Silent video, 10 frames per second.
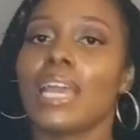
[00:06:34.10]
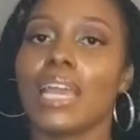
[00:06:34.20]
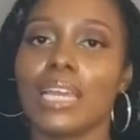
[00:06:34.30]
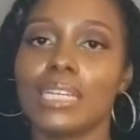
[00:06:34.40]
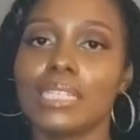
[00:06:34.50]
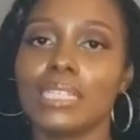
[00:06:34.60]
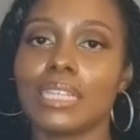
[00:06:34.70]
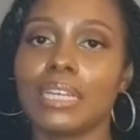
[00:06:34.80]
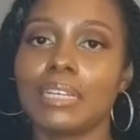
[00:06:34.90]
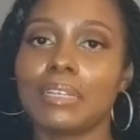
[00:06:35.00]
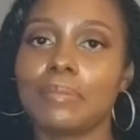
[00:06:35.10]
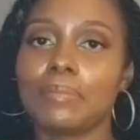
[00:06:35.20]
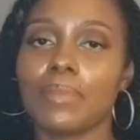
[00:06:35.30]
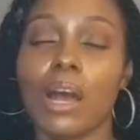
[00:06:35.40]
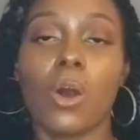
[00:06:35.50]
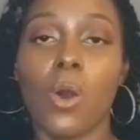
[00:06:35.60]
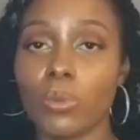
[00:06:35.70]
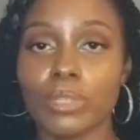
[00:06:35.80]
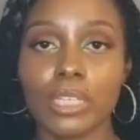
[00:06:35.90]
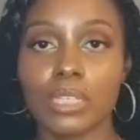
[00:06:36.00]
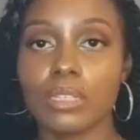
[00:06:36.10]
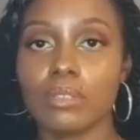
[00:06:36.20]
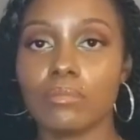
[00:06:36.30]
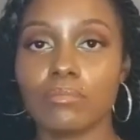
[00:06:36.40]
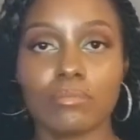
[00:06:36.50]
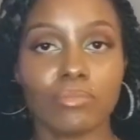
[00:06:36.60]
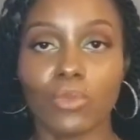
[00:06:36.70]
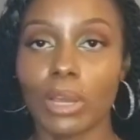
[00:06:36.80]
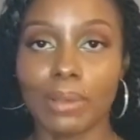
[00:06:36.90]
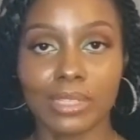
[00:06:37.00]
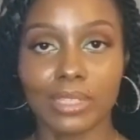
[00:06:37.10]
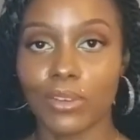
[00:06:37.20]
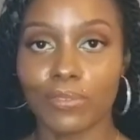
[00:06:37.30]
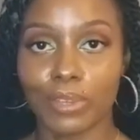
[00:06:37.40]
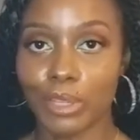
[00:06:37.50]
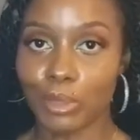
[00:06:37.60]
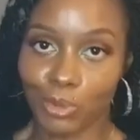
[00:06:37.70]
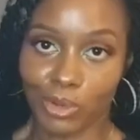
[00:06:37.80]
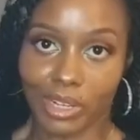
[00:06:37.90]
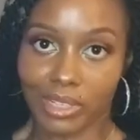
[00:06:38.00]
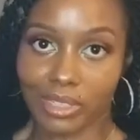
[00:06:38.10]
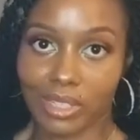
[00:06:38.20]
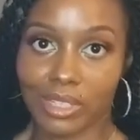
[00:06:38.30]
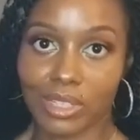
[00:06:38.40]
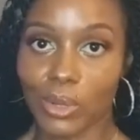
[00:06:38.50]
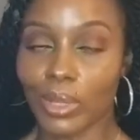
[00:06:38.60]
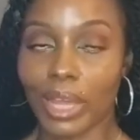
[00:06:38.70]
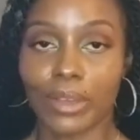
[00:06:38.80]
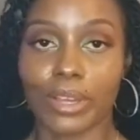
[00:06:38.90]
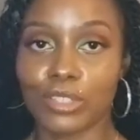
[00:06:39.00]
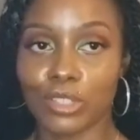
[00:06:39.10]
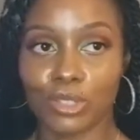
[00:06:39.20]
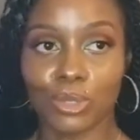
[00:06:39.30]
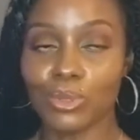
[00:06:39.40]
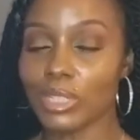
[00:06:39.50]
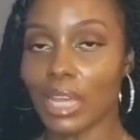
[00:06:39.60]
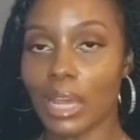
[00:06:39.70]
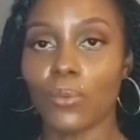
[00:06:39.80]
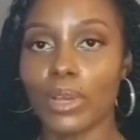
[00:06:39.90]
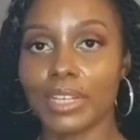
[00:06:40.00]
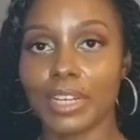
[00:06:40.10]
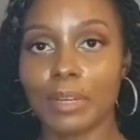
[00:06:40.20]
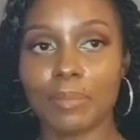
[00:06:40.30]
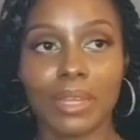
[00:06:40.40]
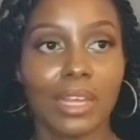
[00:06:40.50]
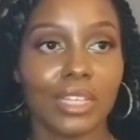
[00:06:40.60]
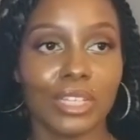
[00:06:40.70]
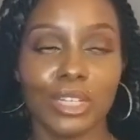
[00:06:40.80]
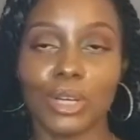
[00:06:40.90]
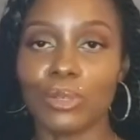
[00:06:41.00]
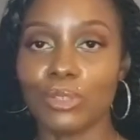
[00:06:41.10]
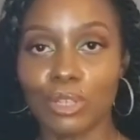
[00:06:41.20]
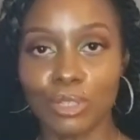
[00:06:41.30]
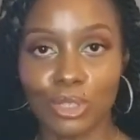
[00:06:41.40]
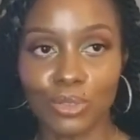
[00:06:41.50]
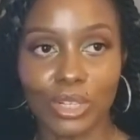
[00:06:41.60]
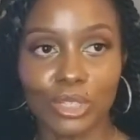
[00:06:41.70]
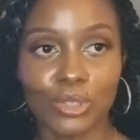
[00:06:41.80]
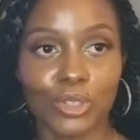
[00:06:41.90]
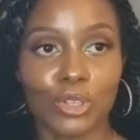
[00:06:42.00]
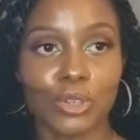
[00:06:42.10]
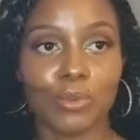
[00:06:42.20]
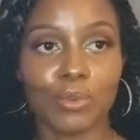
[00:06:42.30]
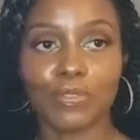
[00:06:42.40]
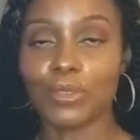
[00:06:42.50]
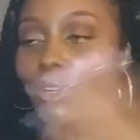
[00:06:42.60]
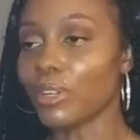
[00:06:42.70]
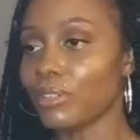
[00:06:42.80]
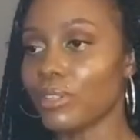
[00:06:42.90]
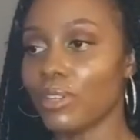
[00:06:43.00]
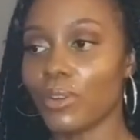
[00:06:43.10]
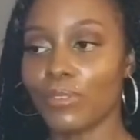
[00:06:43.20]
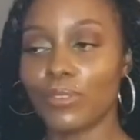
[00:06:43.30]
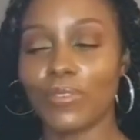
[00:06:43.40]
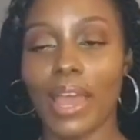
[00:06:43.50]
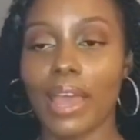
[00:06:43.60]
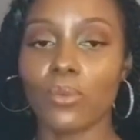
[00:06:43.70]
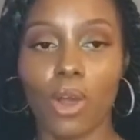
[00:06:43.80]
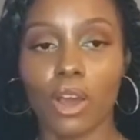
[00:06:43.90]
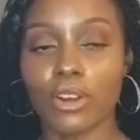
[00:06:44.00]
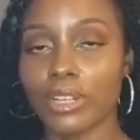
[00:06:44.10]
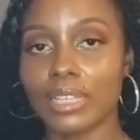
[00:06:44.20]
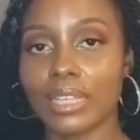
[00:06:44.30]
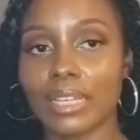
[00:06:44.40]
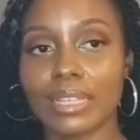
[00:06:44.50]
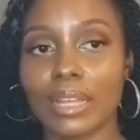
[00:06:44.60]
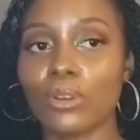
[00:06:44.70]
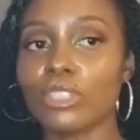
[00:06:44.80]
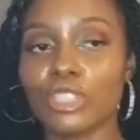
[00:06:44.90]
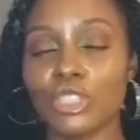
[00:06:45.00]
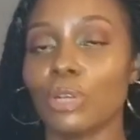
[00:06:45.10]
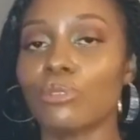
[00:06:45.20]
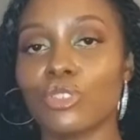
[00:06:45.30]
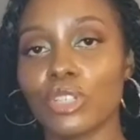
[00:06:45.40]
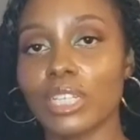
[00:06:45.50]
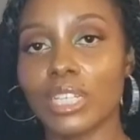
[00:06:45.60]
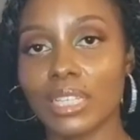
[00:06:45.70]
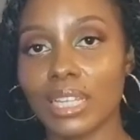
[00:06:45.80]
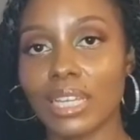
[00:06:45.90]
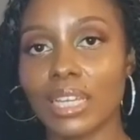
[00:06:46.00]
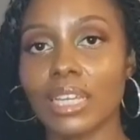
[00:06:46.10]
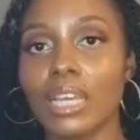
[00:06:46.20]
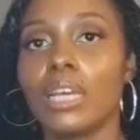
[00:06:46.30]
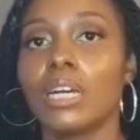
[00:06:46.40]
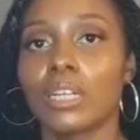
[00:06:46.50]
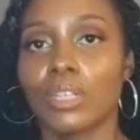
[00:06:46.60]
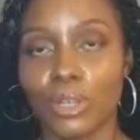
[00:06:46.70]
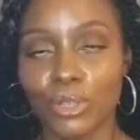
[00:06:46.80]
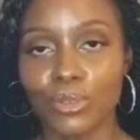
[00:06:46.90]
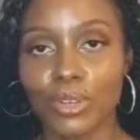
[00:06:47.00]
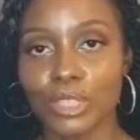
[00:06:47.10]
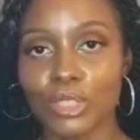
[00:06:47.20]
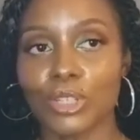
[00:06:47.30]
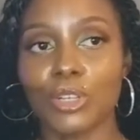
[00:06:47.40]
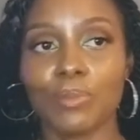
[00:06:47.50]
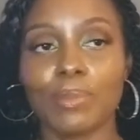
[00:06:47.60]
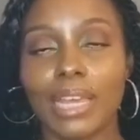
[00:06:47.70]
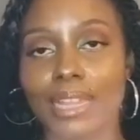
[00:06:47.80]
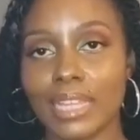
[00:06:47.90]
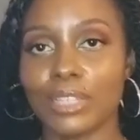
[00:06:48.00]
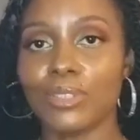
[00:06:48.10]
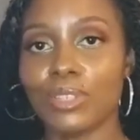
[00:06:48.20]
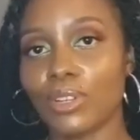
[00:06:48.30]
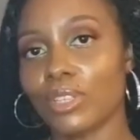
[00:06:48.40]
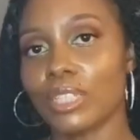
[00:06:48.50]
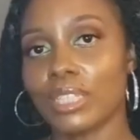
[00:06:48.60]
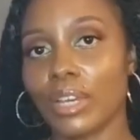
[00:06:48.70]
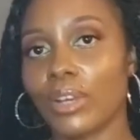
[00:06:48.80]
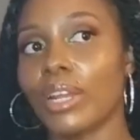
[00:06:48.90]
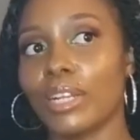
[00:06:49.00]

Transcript: And I only weigh myself in the mornings. So like as soon as I wake up, you know, you go to the restroom, if you're, you know, if you've had water or anything like that, or just don't drink anything, go to the restroom, and then you get on the scale.